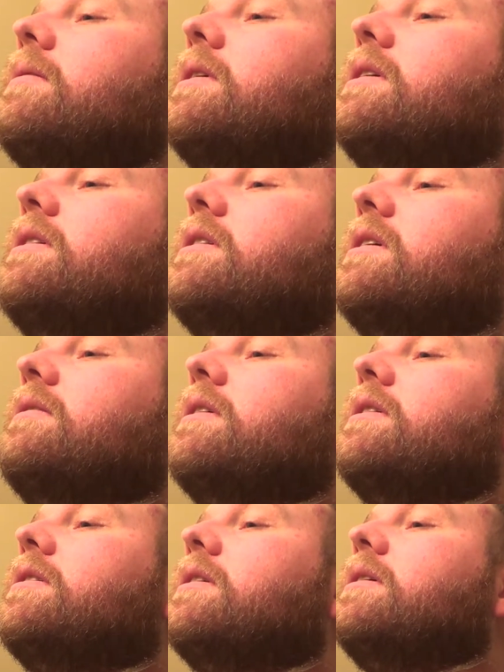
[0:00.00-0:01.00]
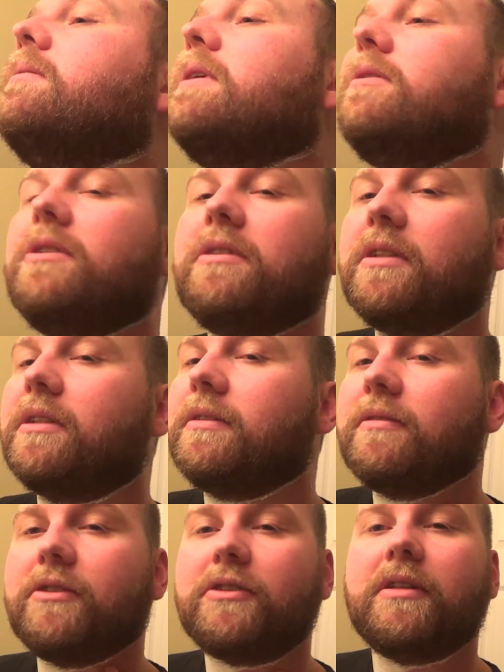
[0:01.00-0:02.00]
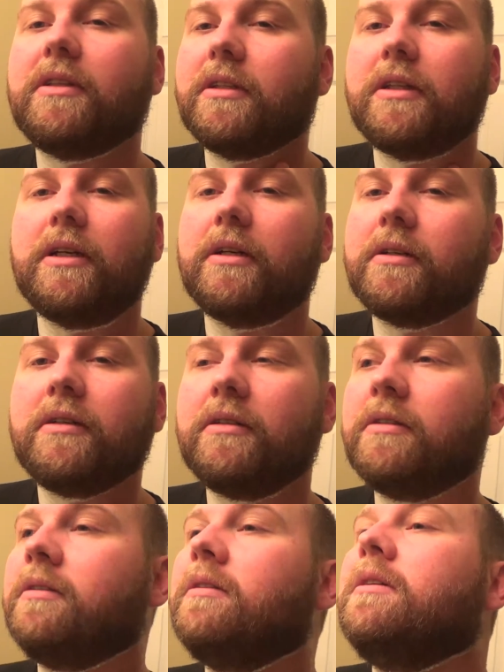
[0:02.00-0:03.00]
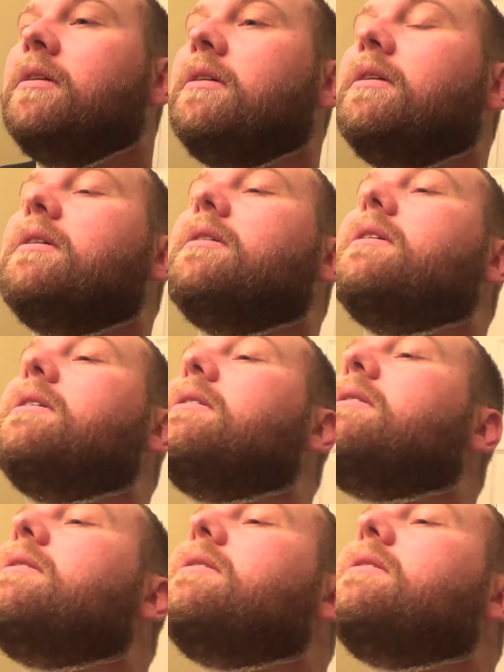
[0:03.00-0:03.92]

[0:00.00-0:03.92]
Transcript: wanted to shave yesterday, but I was just like, there's nothing there. Like,